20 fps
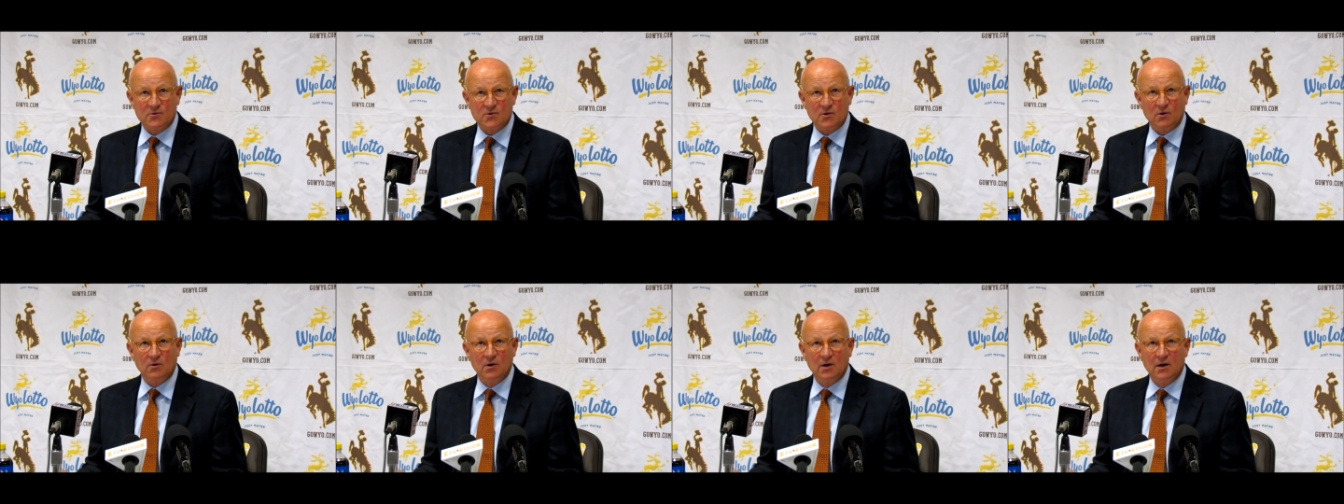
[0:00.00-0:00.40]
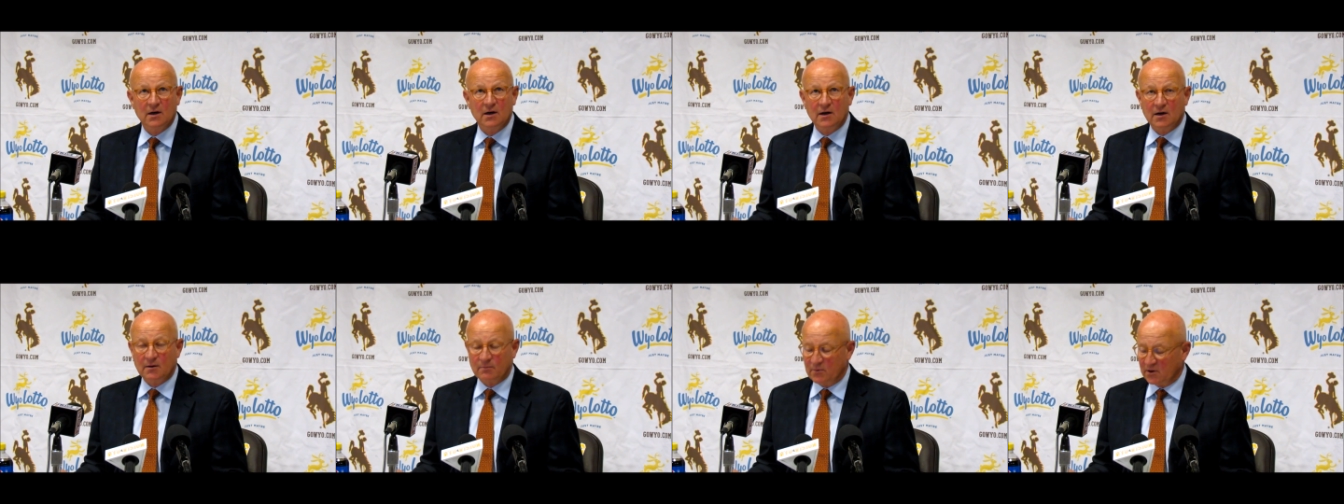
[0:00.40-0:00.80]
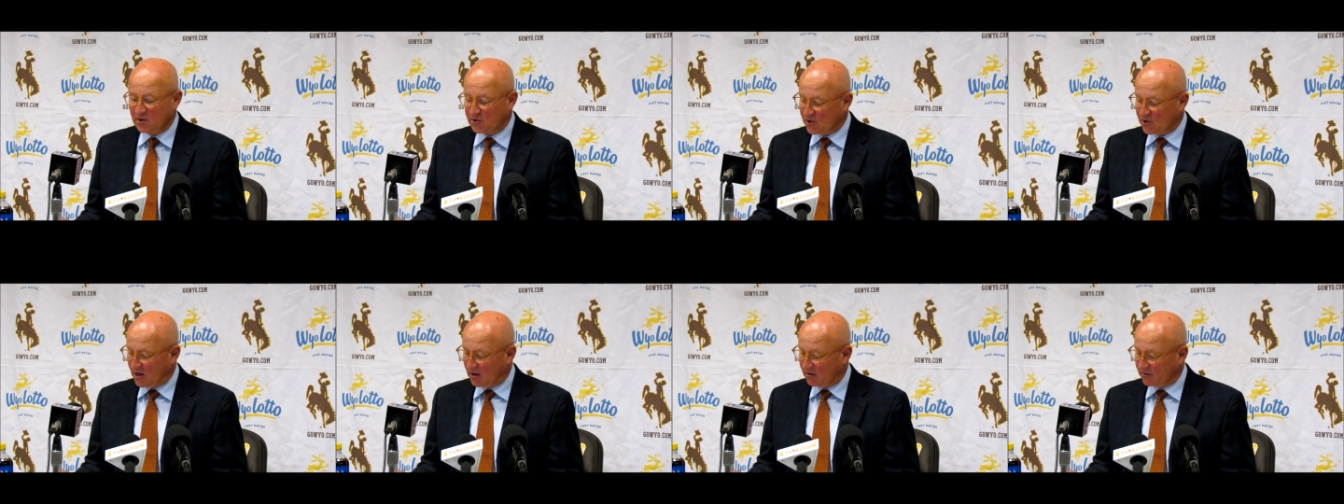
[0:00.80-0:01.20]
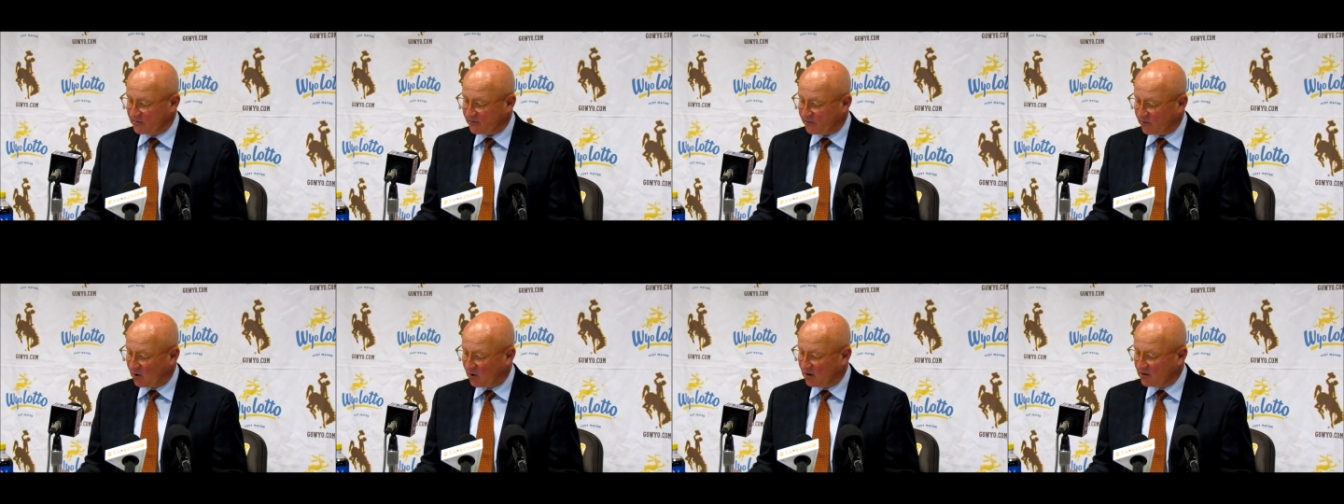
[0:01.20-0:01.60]
So big challenge
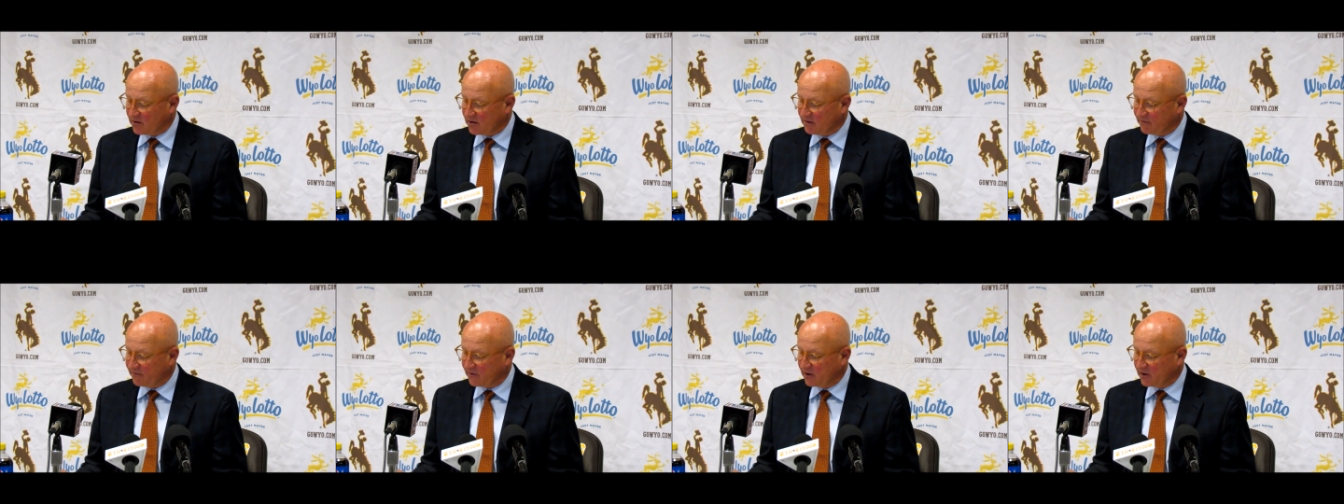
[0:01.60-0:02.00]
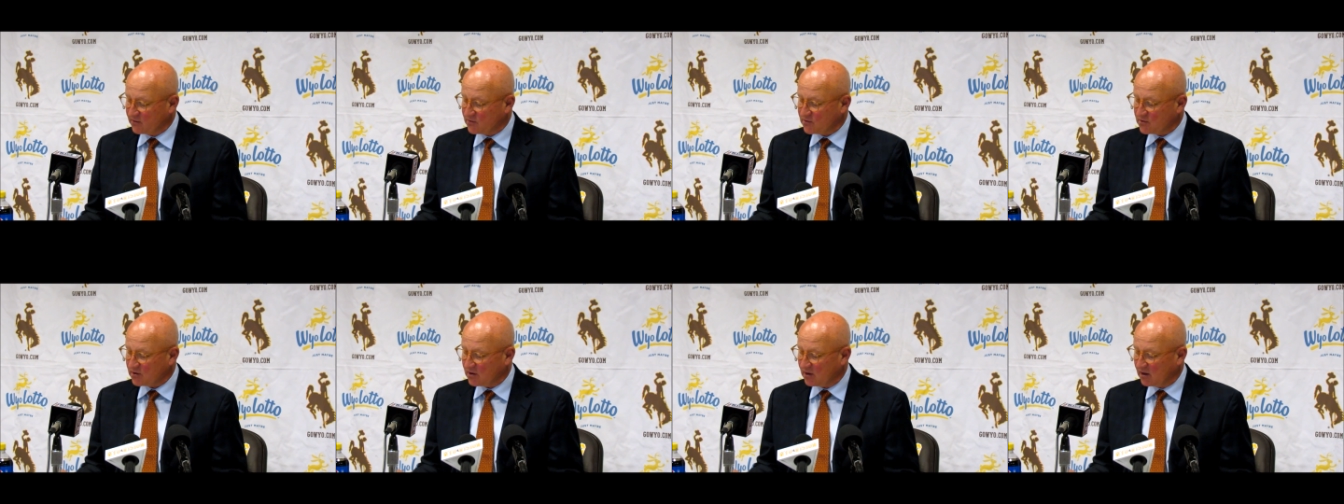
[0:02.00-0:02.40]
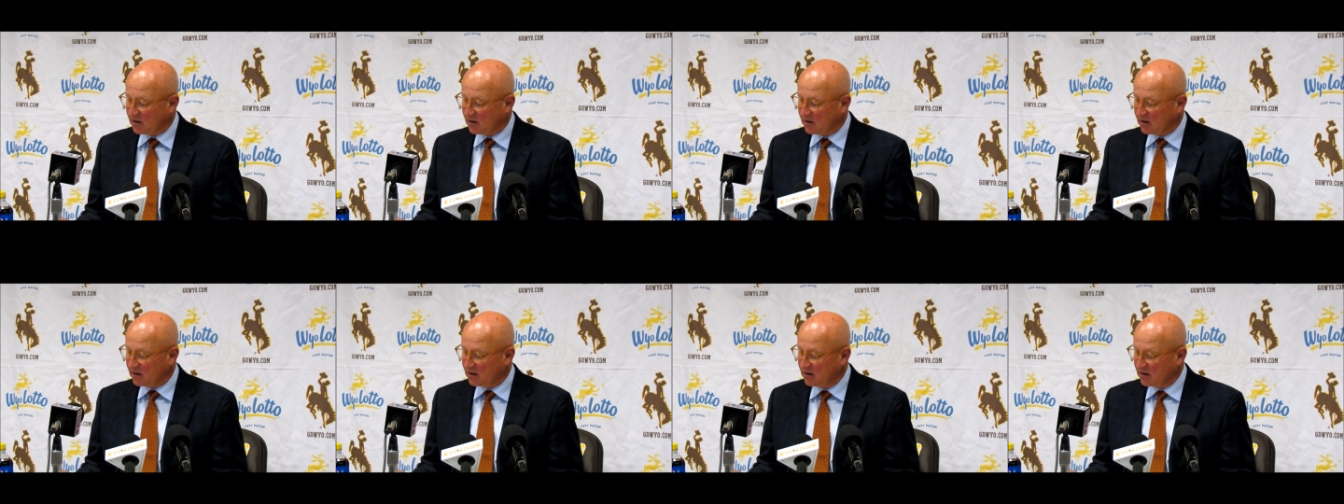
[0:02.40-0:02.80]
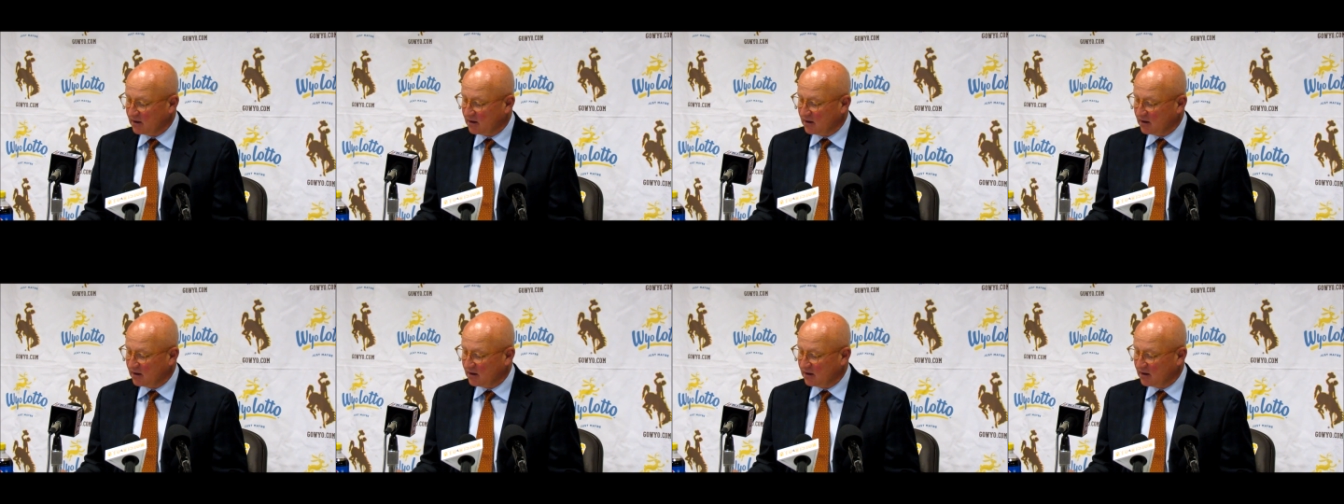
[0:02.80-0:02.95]
for our defense. A